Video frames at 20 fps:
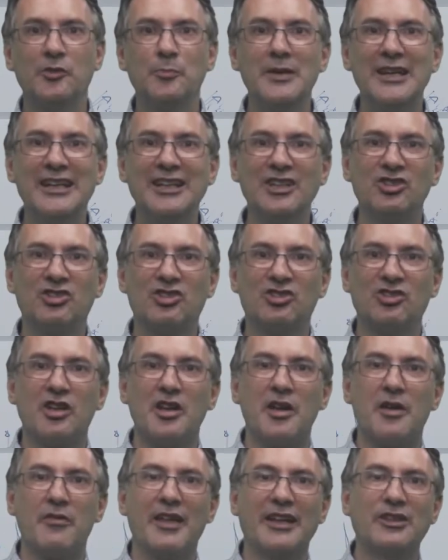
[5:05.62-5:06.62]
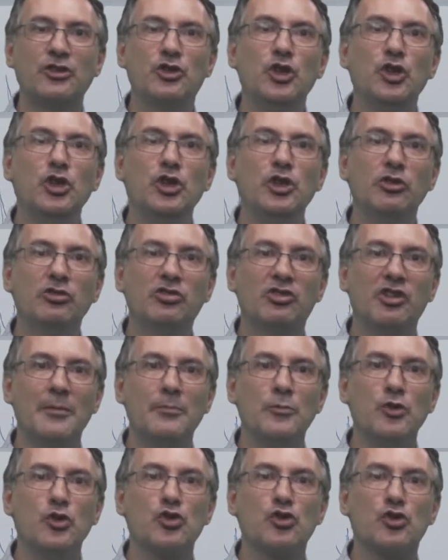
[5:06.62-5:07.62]
means that to use them
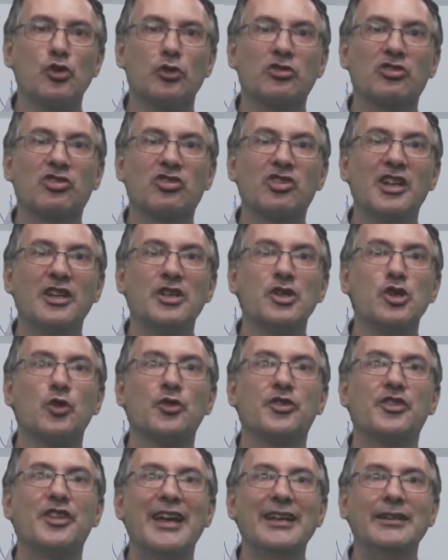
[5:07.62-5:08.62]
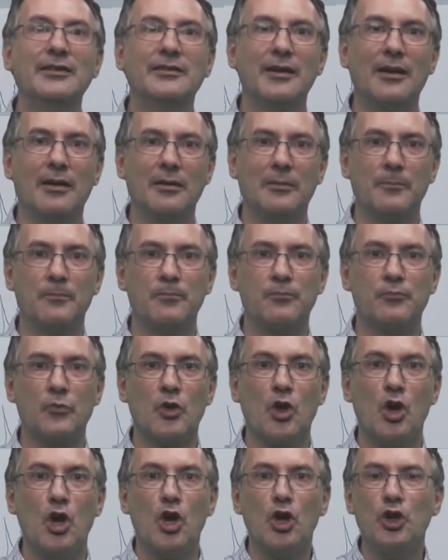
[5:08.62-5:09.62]
you should send your data,
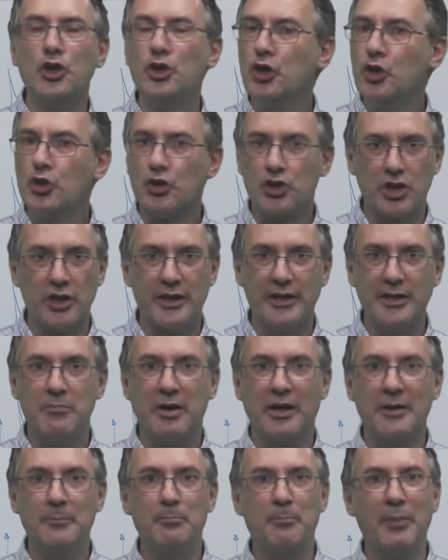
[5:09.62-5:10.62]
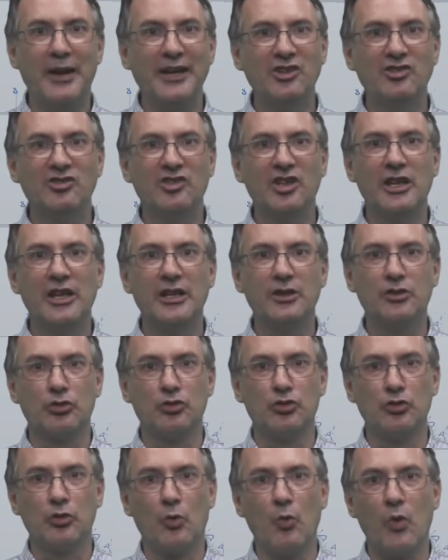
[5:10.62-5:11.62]
usually by pasting it
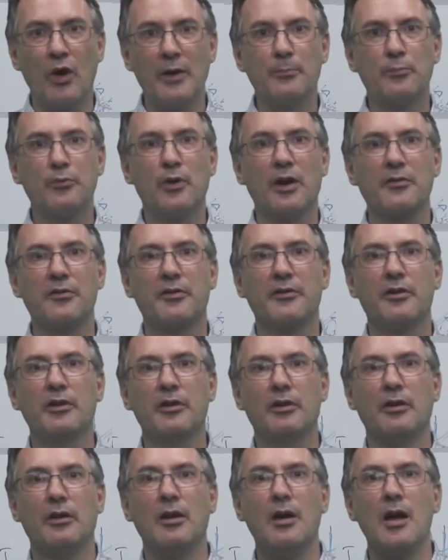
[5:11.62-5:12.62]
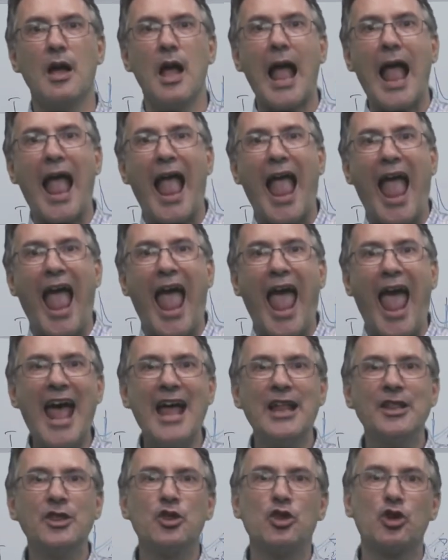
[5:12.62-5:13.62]
onto a web browser,
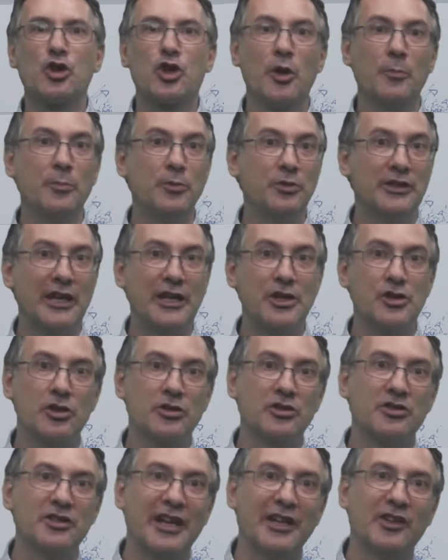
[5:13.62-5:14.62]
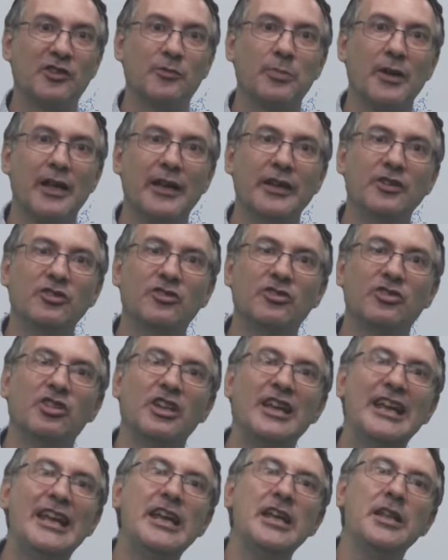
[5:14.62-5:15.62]
and the computation takes place
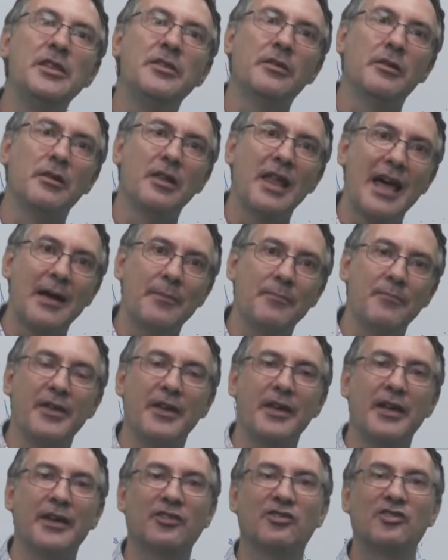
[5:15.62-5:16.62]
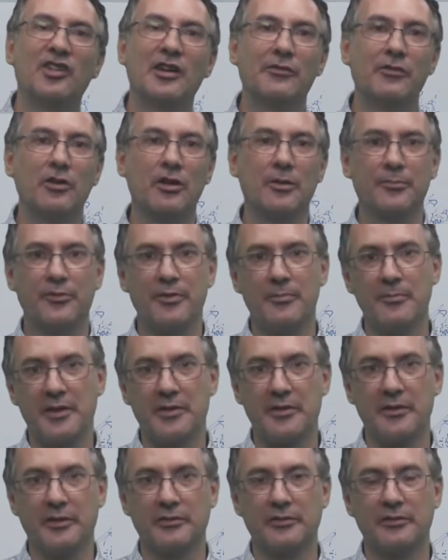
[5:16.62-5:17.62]
in the lab that has developed the
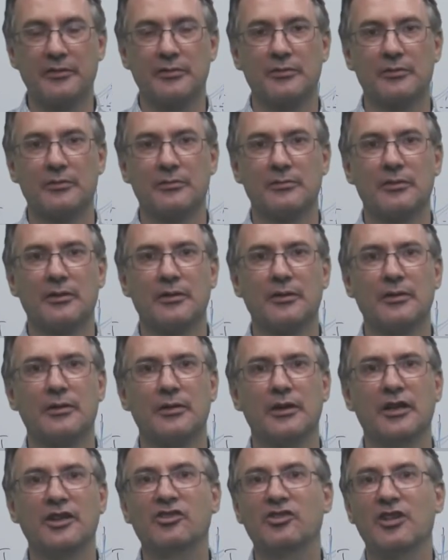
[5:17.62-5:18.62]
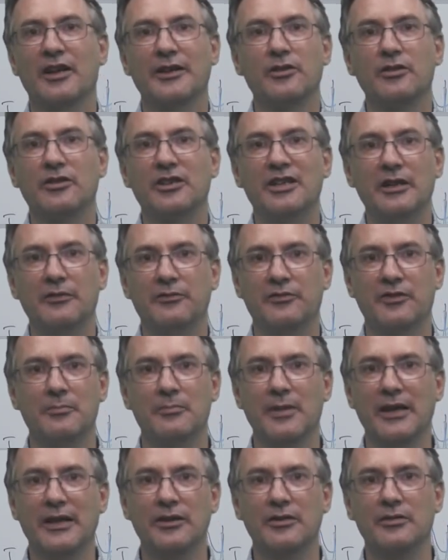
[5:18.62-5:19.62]
method. It's like a gift they
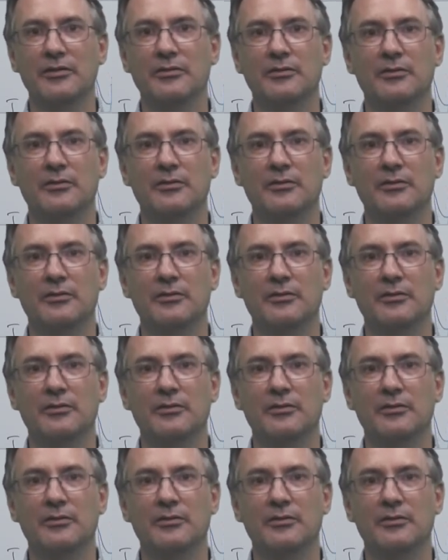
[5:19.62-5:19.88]
make you.